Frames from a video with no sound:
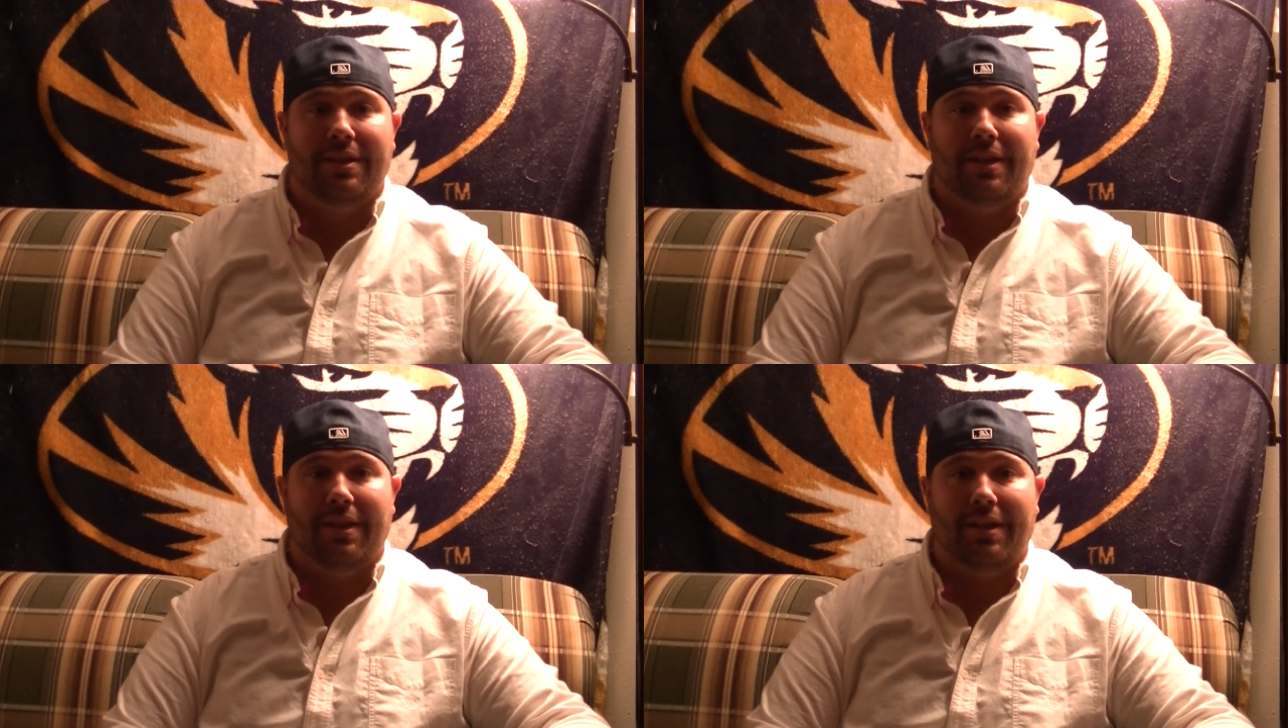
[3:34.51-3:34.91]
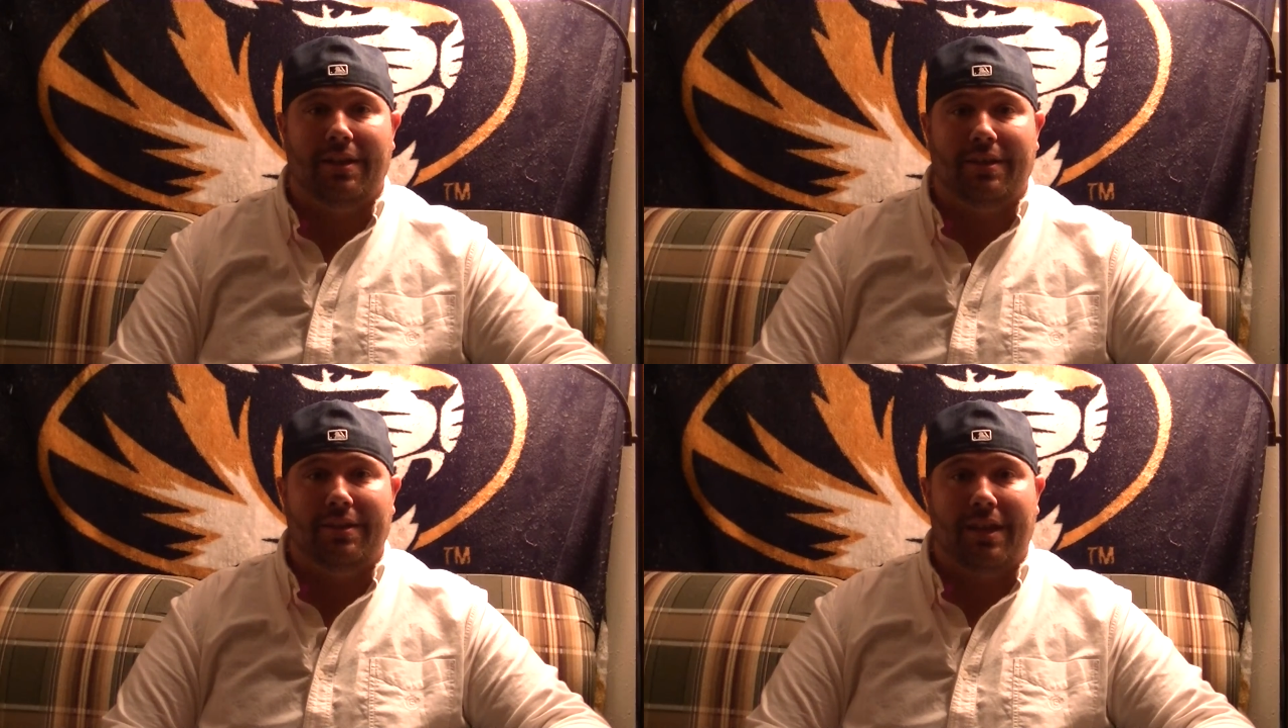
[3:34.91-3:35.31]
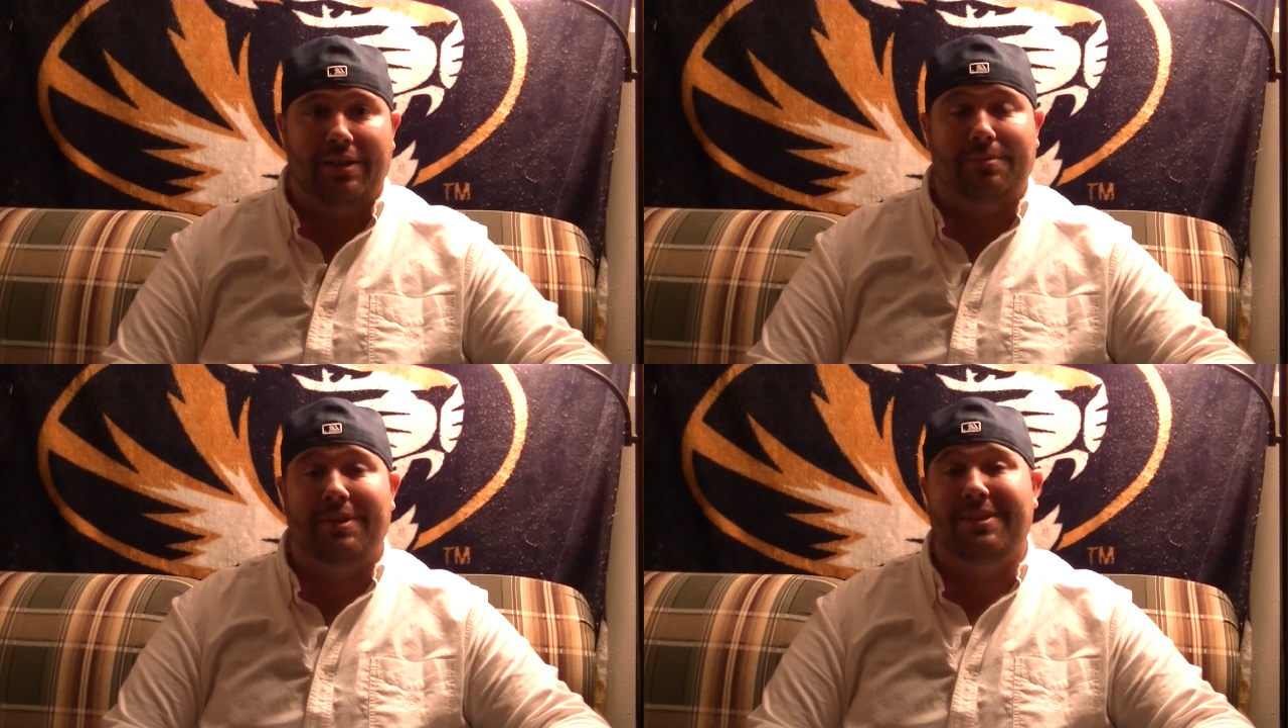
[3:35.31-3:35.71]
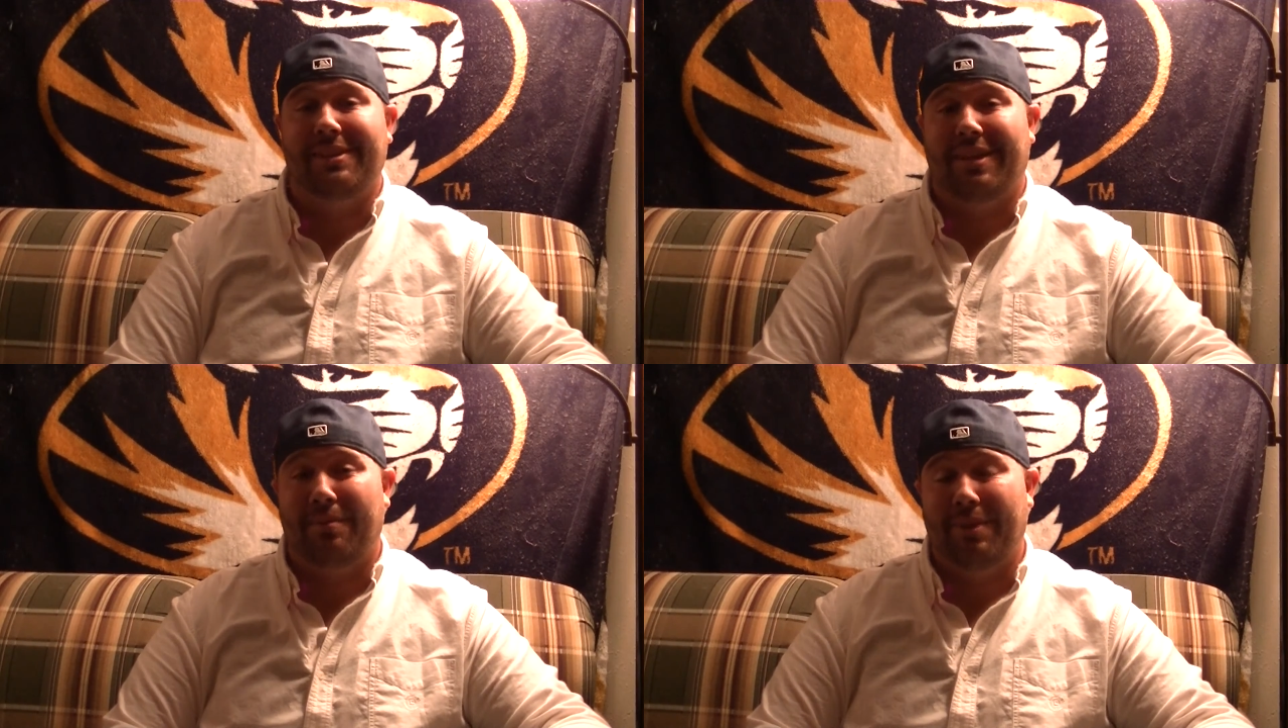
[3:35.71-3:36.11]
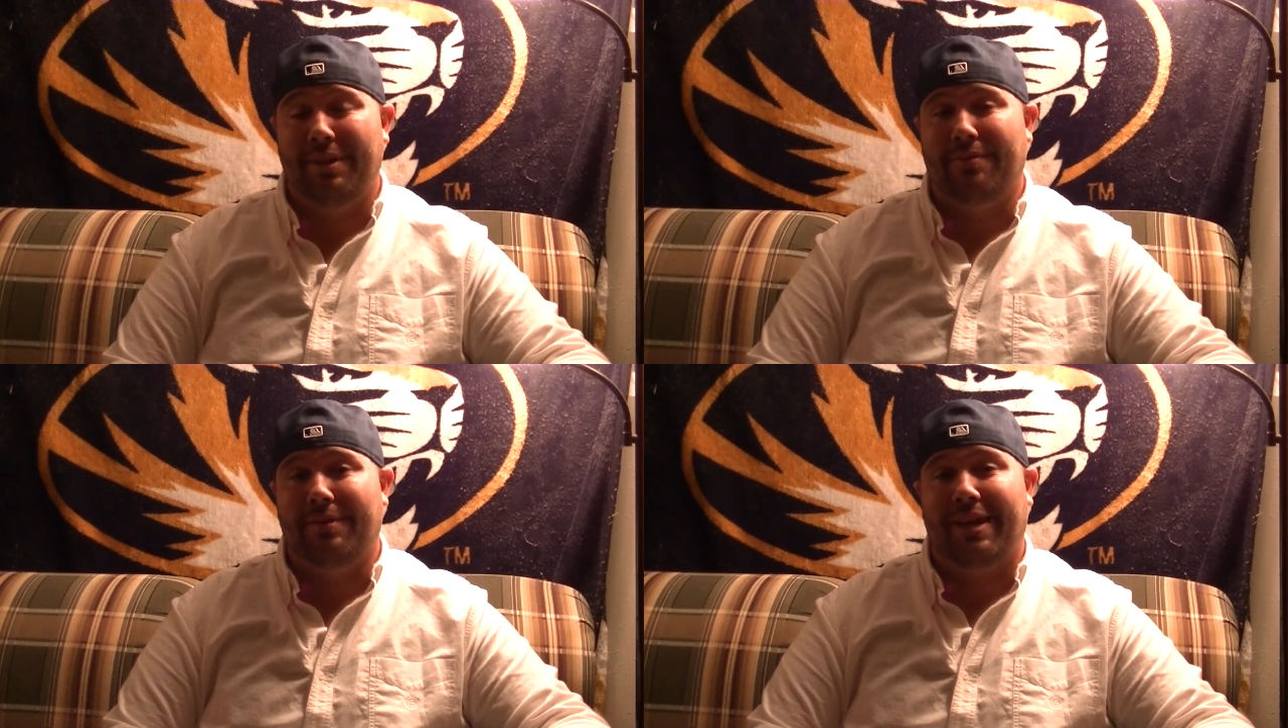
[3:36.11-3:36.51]
And that's what it did. I've been
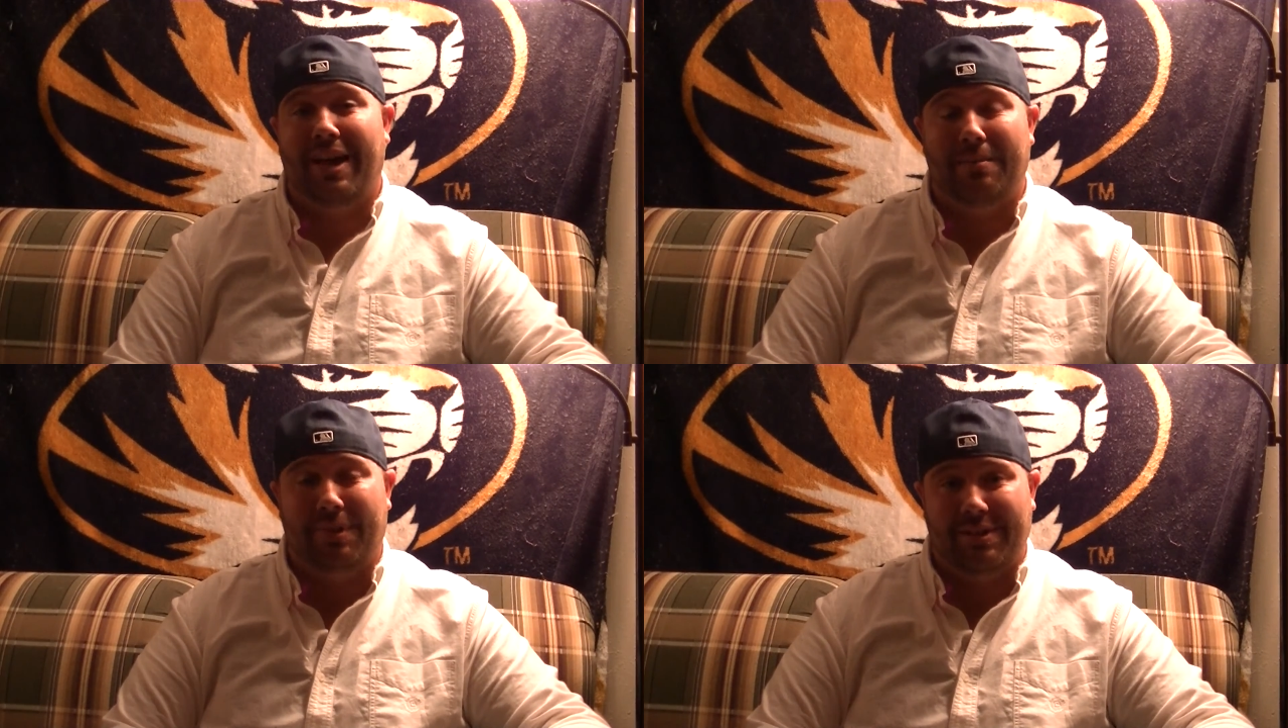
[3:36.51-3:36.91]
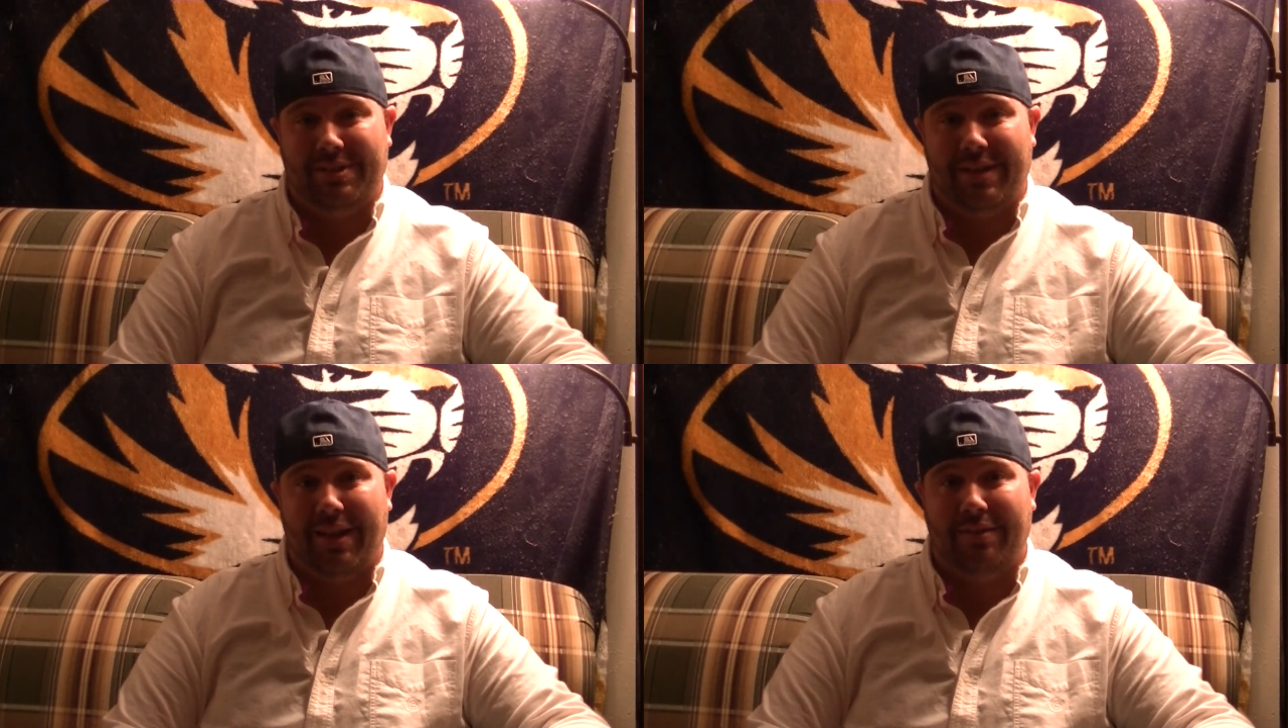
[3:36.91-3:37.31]
here for 9 months now,